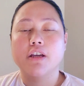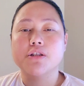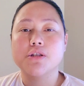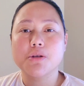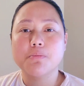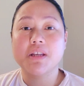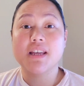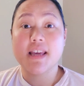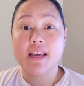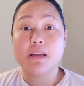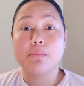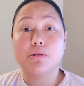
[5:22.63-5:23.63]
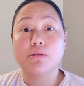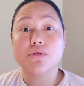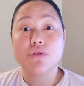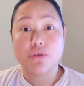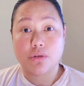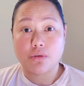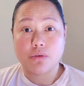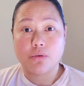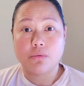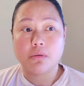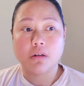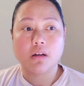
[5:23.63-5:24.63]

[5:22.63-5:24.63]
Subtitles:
to be able to